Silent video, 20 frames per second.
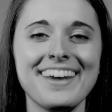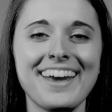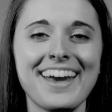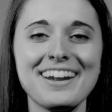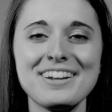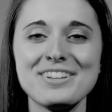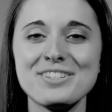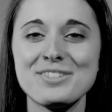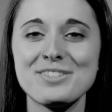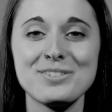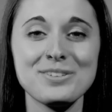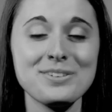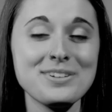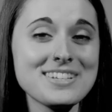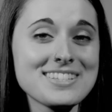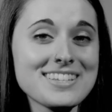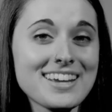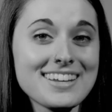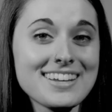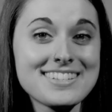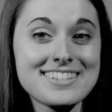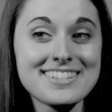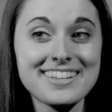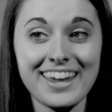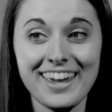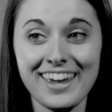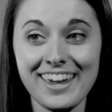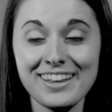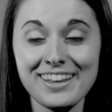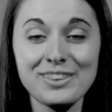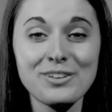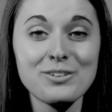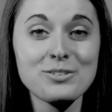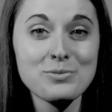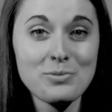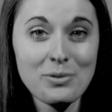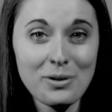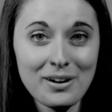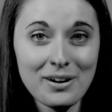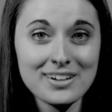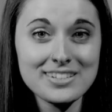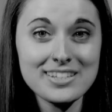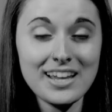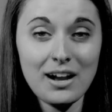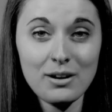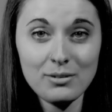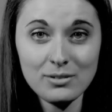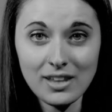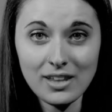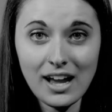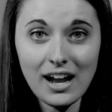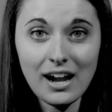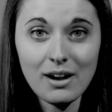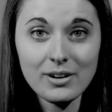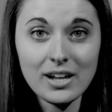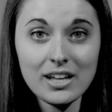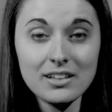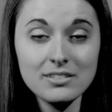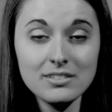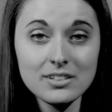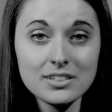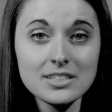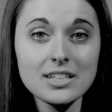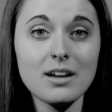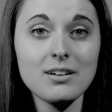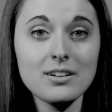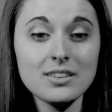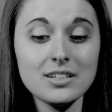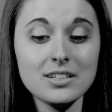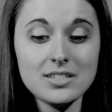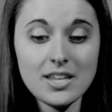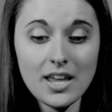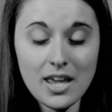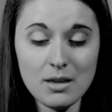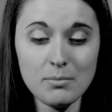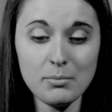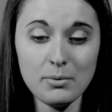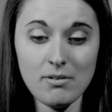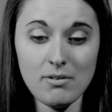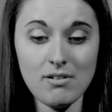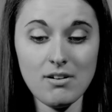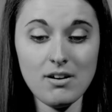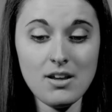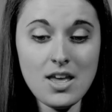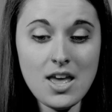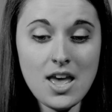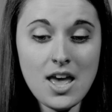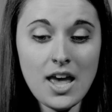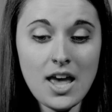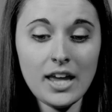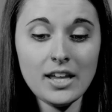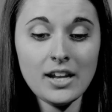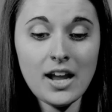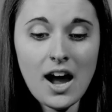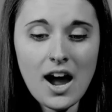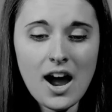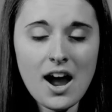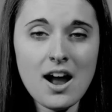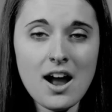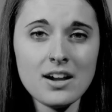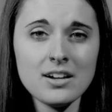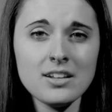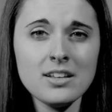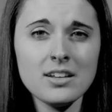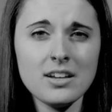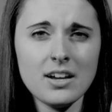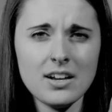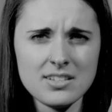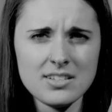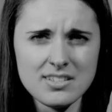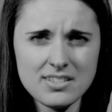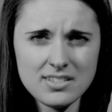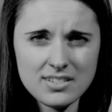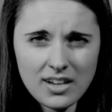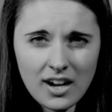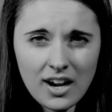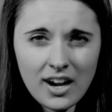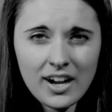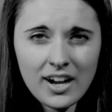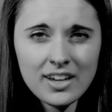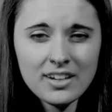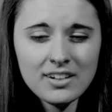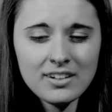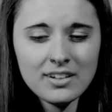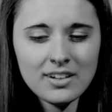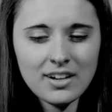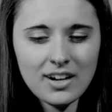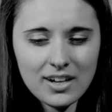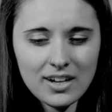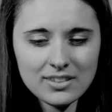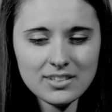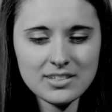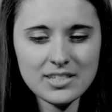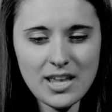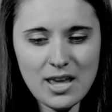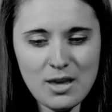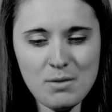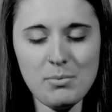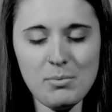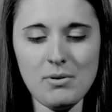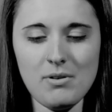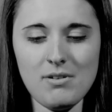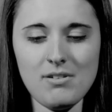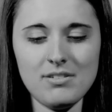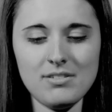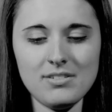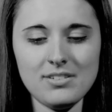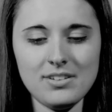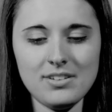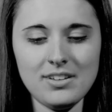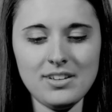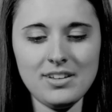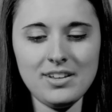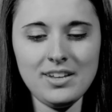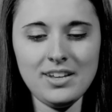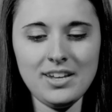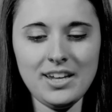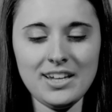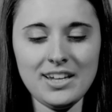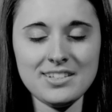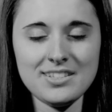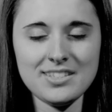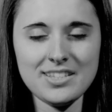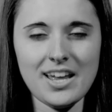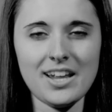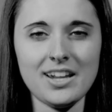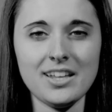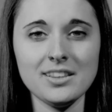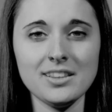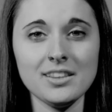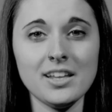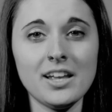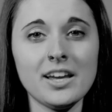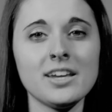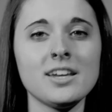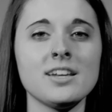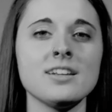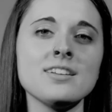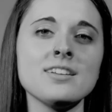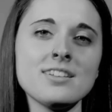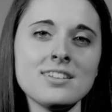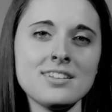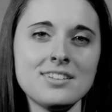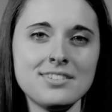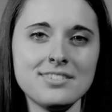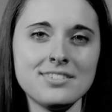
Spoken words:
And as soon as I sang those words out loud, I looked down at the table, and on a sign on the table, it said Enlightened.